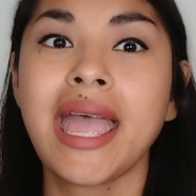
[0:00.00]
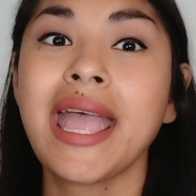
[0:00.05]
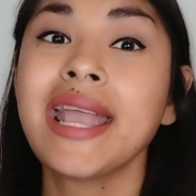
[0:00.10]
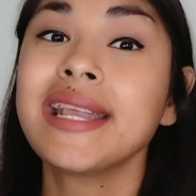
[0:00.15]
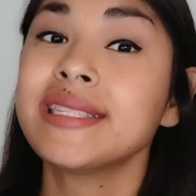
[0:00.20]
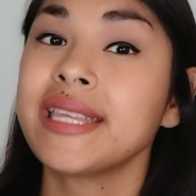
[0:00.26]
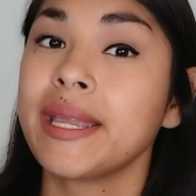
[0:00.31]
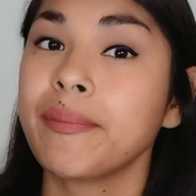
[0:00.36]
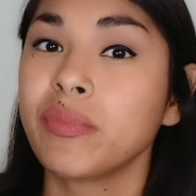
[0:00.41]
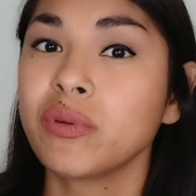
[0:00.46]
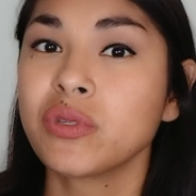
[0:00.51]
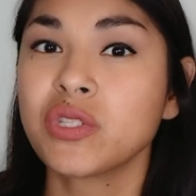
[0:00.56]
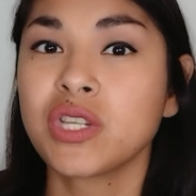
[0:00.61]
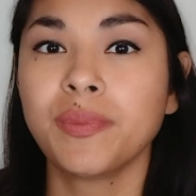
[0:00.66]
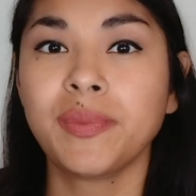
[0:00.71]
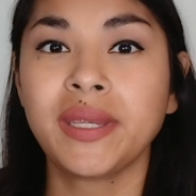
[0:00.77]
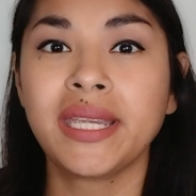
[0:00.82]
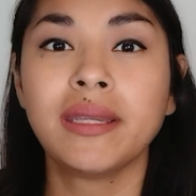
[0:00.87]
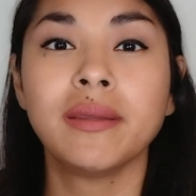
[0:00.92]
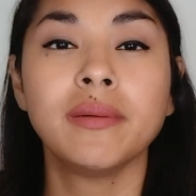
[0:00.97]
Examples
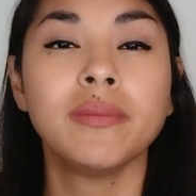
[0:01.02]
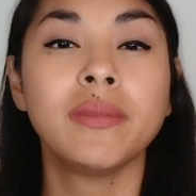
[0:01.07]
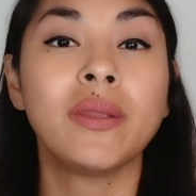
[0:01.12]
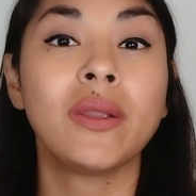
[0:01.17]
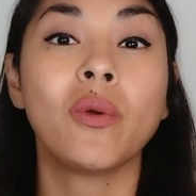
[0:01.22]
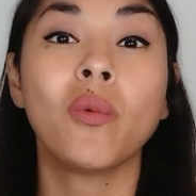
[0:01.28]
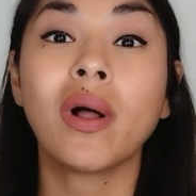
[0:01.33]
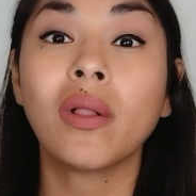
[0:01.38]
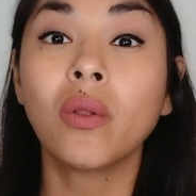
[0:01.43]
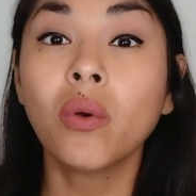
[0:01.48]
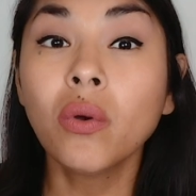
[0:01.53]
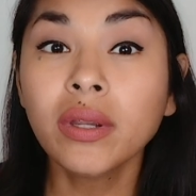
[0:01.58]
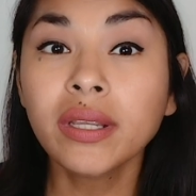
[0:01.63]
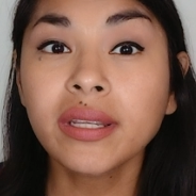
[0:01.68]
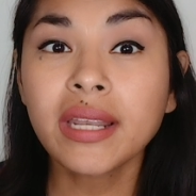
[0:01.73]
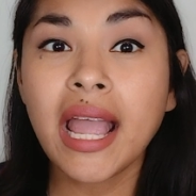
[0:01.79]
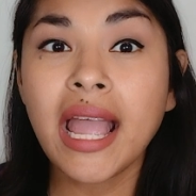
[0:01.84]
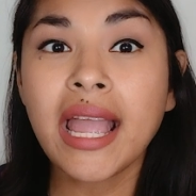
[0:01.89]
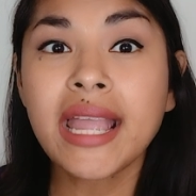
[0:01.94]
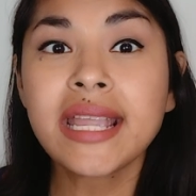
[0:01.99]
could be being
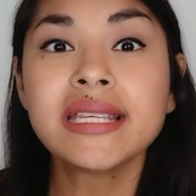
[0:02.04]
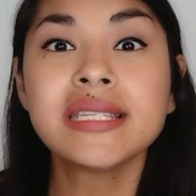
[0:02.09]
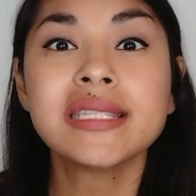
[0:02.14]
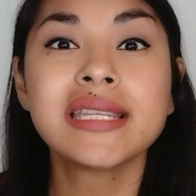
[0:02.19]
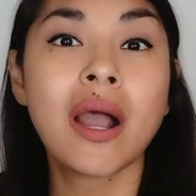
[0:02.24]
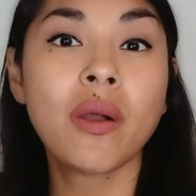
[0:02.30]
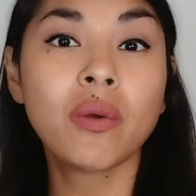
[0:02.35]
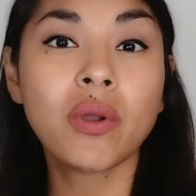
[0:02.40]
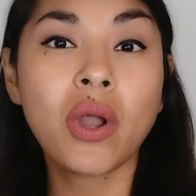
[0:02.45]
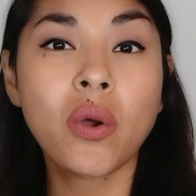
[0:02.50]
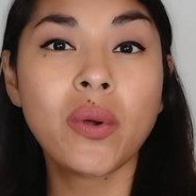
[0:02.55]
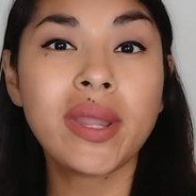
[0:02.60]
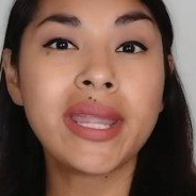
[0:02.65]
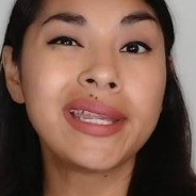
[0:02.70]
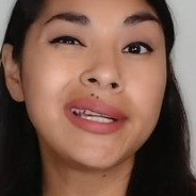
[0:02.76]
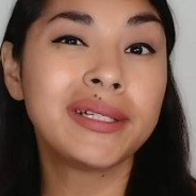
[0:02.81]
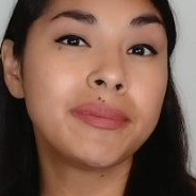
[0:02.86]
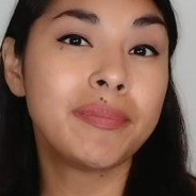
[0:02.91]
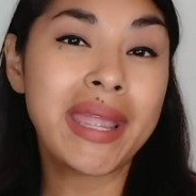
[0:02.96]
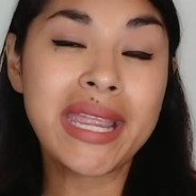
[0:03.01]
well-organized,
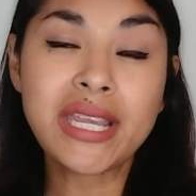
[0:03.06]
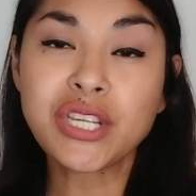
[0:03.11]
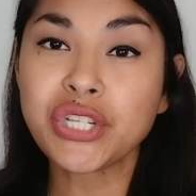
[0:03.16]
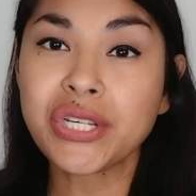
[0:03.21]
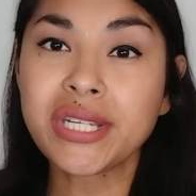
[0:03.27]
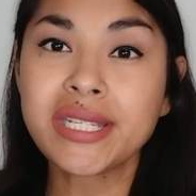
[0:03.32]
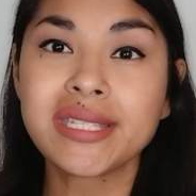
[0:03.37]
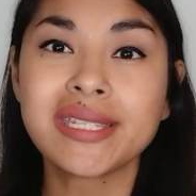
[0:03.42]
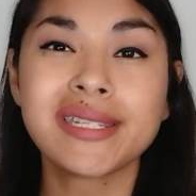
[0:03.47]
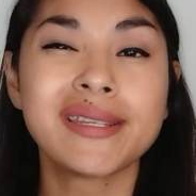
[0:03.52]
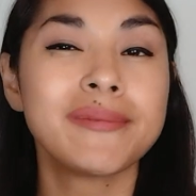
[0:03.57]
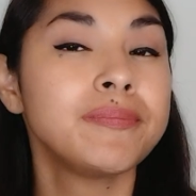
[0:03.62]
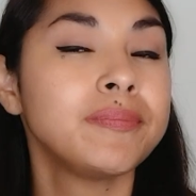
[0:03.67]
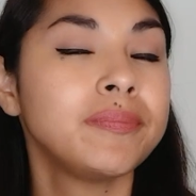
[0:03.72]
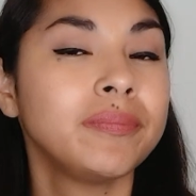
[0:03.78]
outgoing, patient.